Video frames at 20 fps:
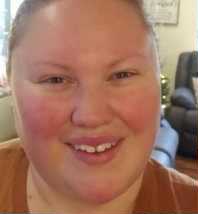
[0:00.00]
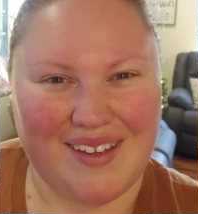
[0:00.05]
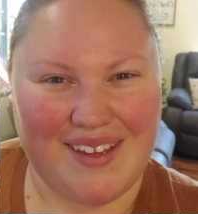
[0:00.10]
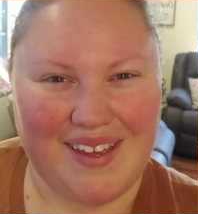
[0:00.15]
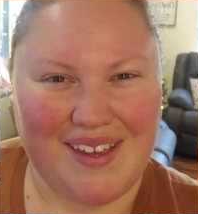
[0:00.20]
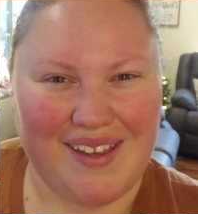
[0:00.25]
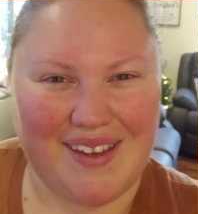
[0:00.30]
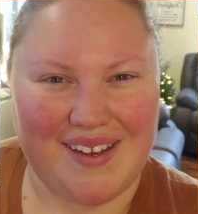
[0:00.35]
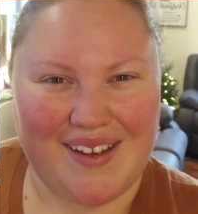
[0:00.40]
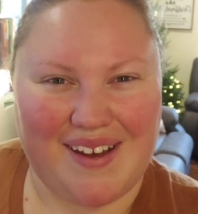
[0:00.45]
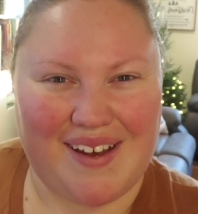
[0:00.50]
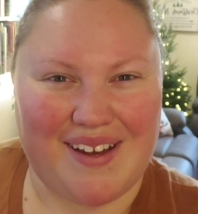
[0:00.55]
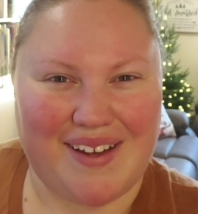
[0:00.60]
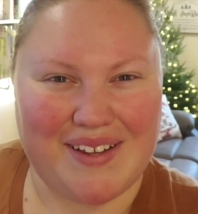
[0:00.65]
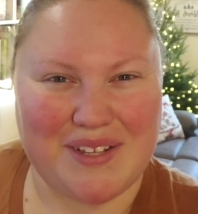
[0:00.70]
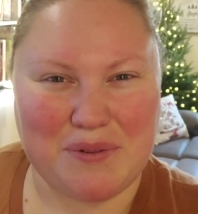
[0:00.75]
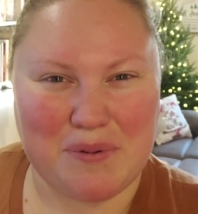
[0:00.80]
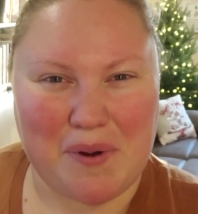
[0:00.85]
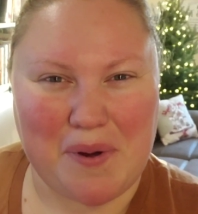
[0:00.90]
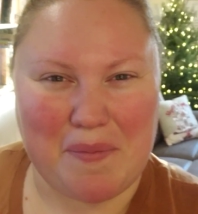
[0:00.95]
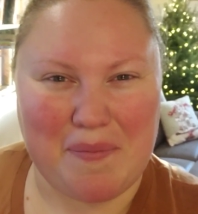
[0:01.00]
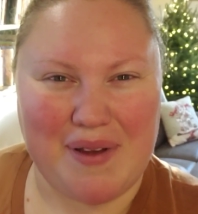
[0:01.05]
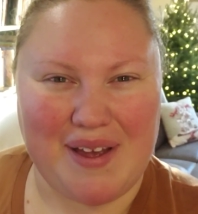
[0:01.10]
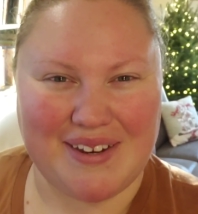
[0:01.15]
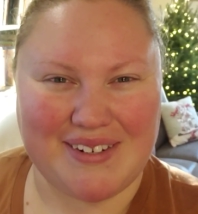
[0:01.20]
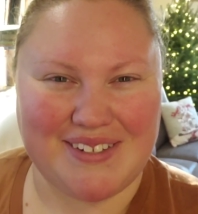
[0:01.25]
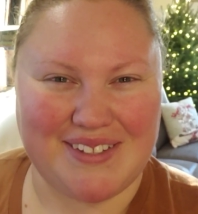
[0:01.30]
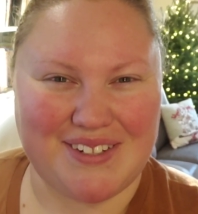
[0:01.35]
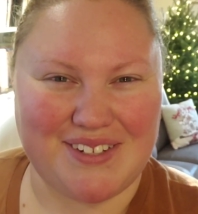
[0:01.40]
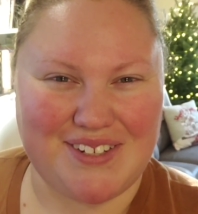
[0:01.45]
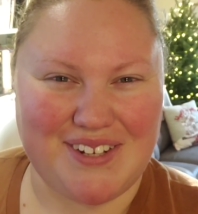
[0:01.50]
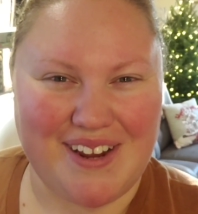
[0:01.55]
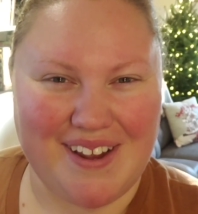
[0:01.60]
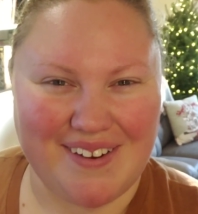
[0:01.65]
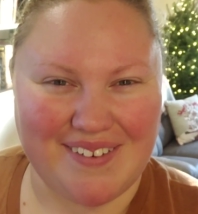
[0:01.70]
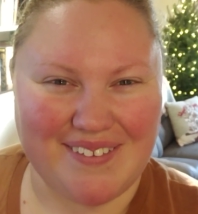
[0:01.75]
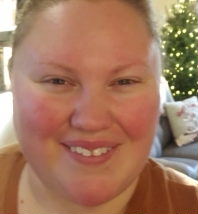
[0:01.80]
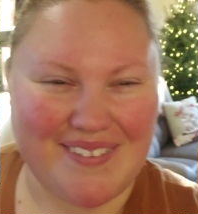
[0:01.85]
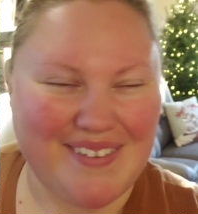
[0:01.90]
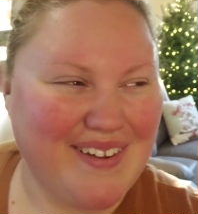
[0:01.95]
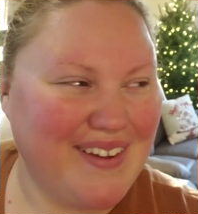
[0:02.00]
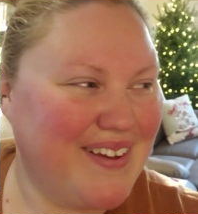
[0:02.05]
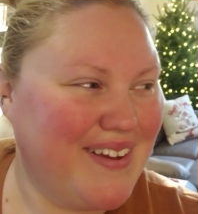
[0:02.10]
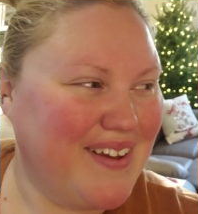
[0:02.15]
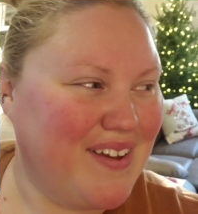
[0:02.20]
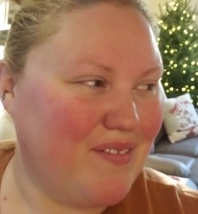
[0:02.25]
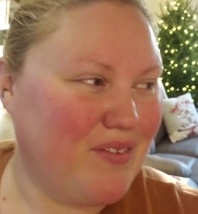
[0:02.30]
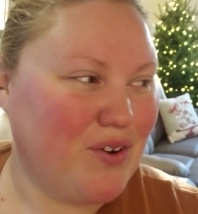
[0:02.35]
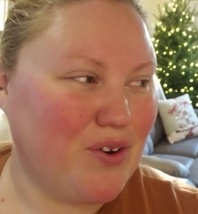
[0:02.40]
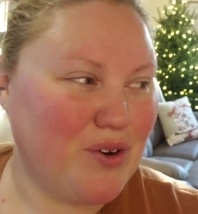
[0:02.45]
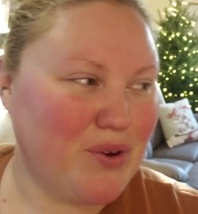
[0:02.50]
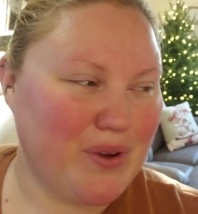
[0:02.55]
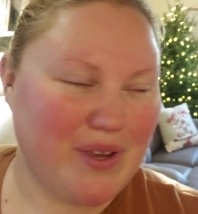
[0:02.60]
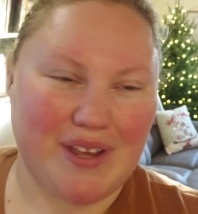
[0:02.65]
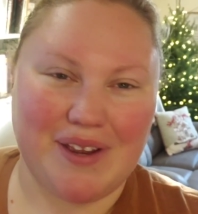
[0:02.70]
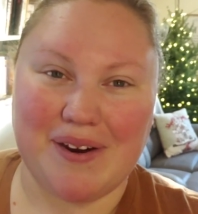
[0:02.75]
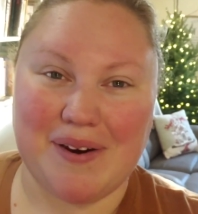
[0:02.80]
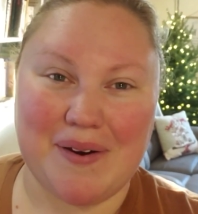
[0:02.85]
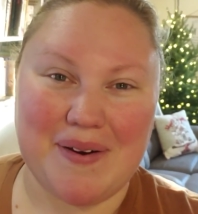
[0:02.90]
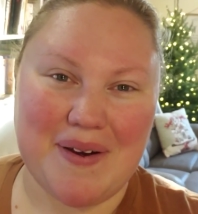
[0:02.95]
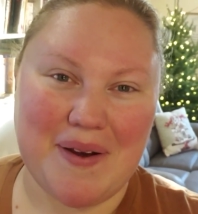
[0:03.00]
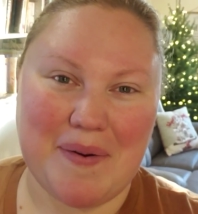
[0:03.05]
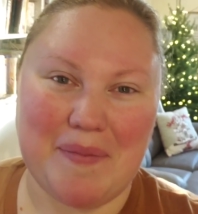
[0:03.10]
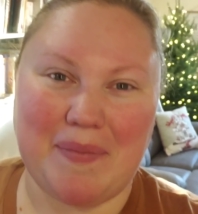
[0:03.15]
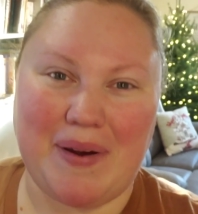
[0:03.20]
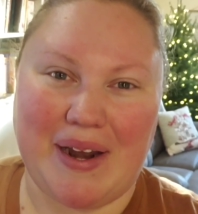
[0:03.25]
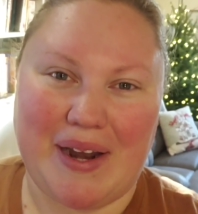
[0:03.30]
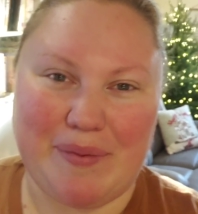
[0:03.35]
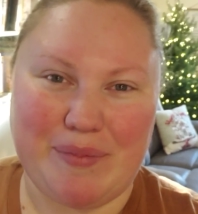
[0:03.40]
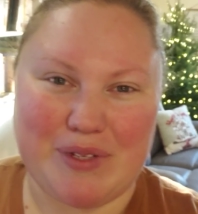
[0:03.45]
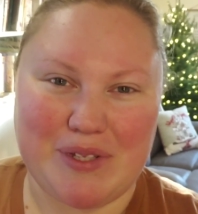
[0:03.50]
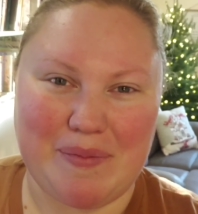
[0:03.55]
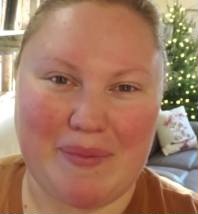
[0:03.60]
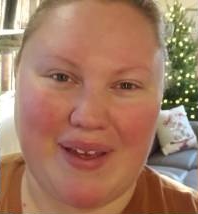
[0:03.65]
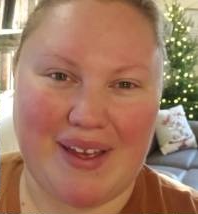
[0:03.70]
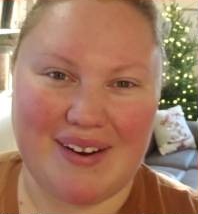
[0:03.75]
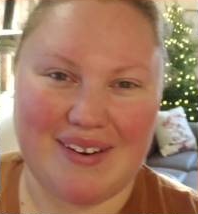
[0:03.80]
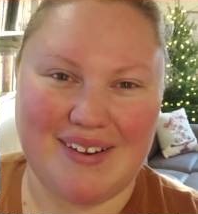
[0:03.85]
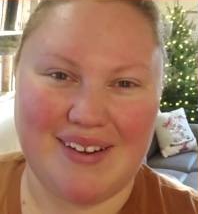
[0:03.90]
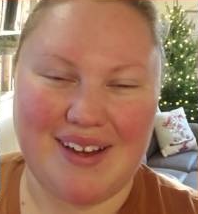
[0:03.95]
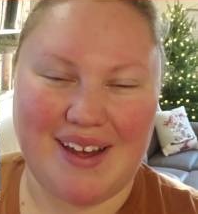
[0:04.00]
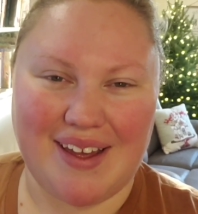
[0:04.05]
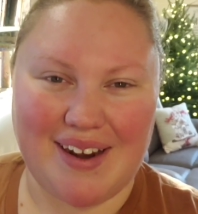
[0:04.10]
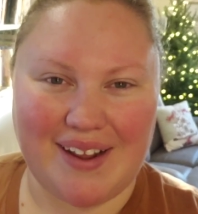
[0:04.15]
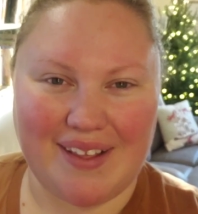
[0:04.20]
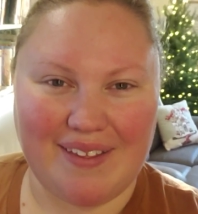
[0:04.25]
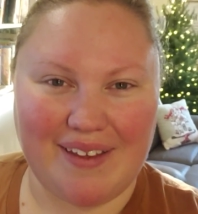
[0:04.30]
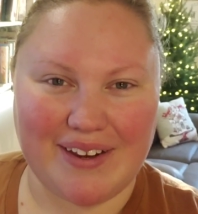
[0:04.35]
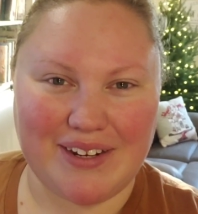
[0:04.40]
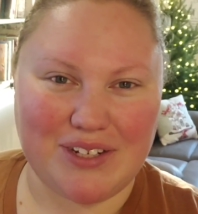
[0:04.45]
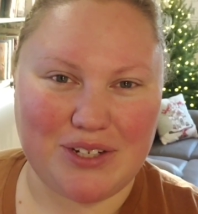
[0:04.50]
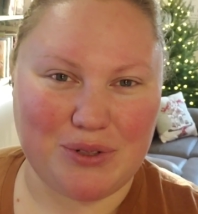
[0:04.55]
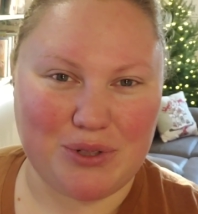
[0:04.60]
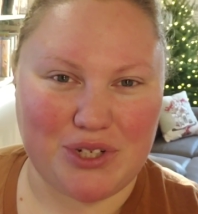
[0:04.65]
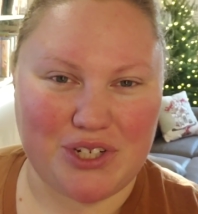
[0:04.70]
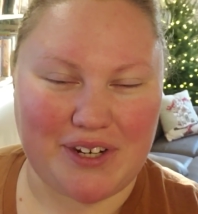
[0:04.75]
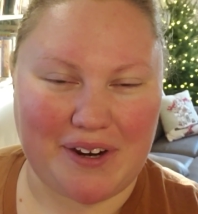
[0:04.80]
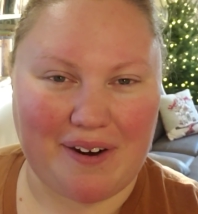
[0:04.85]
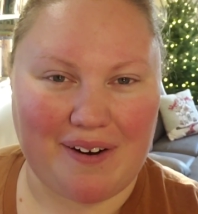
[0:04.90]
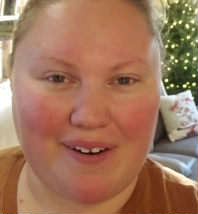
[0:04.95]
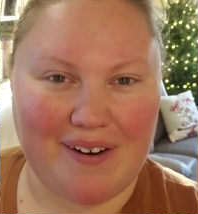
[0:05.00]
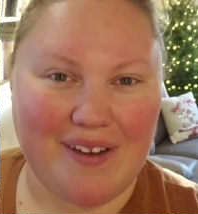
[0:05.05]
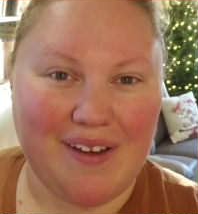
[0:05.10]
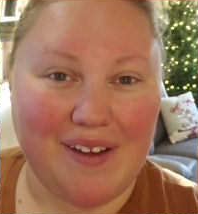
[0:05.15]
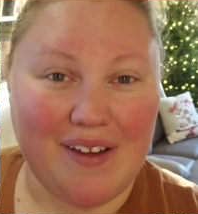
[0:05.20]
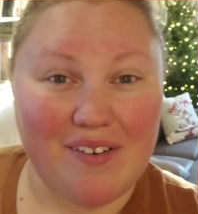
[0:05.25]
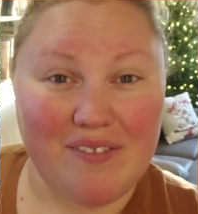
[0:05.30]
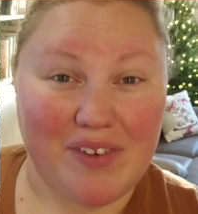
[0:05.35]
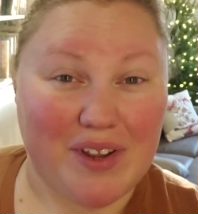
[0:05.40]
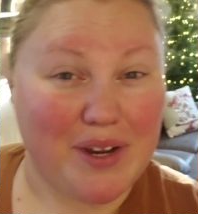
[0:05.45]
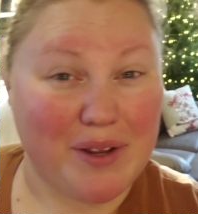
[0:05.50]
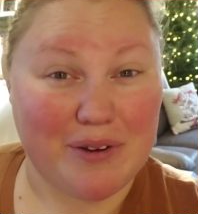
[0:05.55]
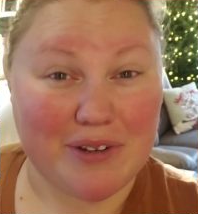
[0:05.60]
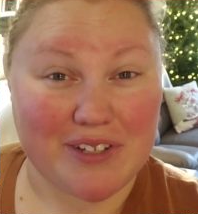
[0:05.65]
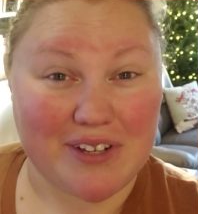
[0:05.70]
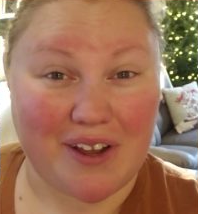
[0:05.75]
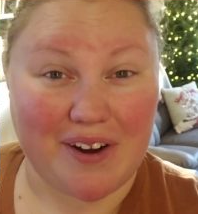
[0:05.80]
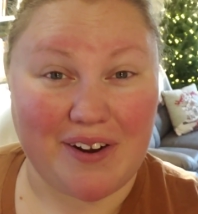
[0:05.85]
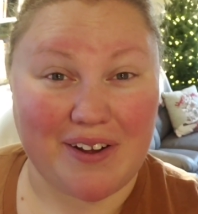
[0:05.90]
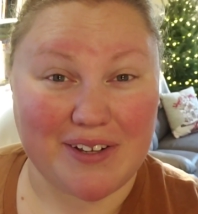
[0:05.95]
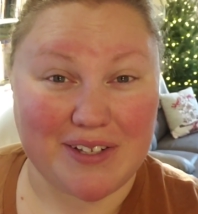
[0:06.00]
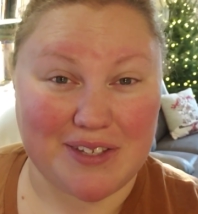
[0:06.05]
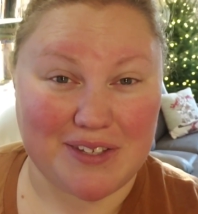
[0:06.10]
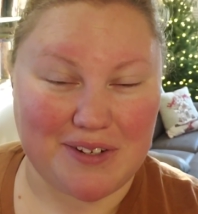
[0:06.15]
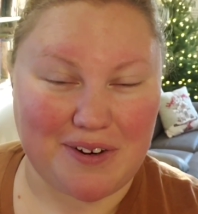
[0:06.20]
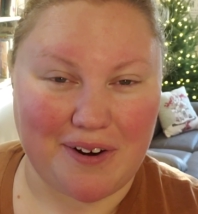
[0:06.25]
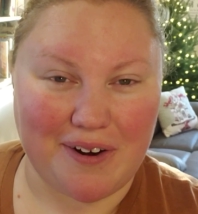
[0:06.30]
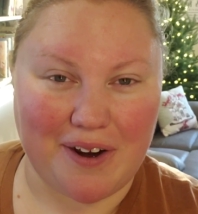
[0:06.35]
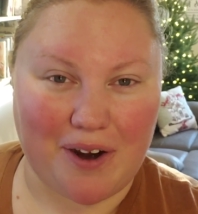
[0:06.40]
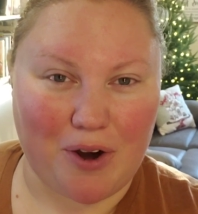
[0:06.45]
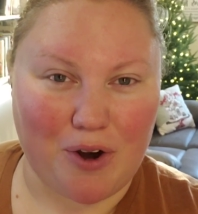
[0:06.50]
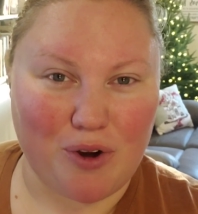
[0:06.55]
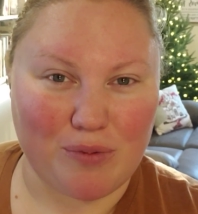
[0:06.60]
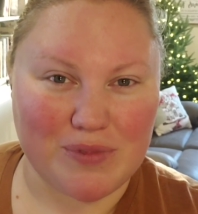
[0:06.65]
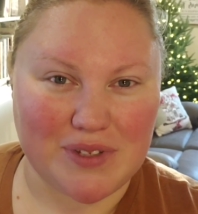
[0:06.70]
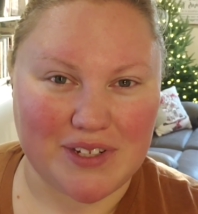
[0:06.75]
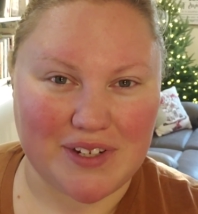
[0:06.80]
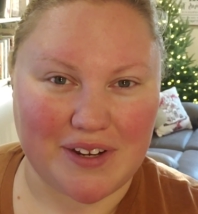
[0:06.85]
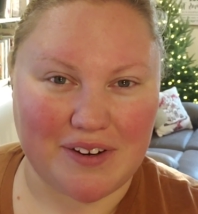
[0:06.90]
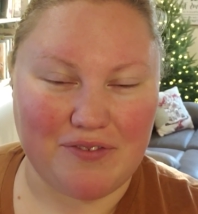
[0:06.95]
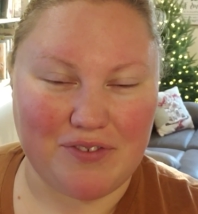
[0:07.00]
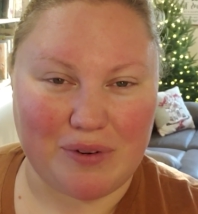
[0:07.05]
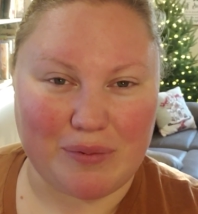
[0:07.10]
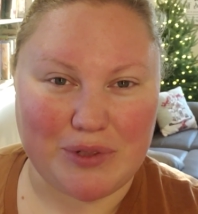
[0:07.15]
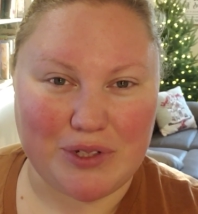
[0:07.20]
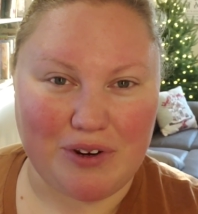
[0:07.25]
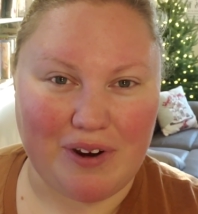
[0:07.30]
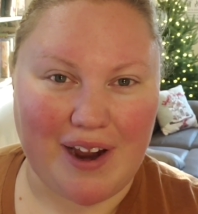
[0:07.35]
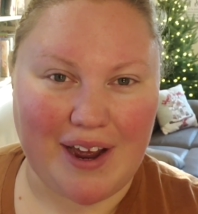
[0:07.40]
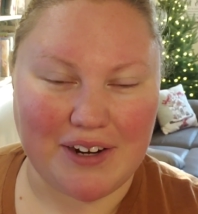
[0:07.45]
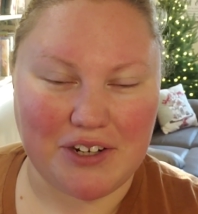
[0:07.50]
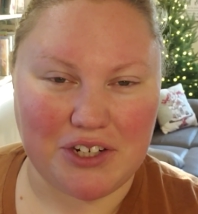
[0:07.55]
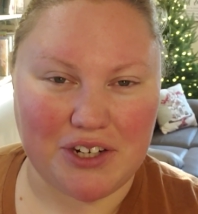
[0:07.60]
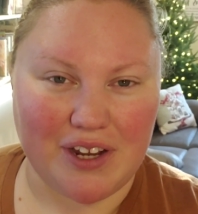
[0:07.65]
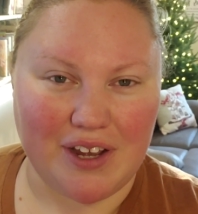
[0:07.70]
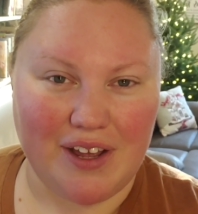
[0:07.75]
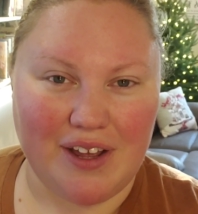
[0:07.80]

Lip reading: Hey guys, welcome back to the channel. If you're new here, my name is Amanda and I like to share videos on us starting our homestead from scratch.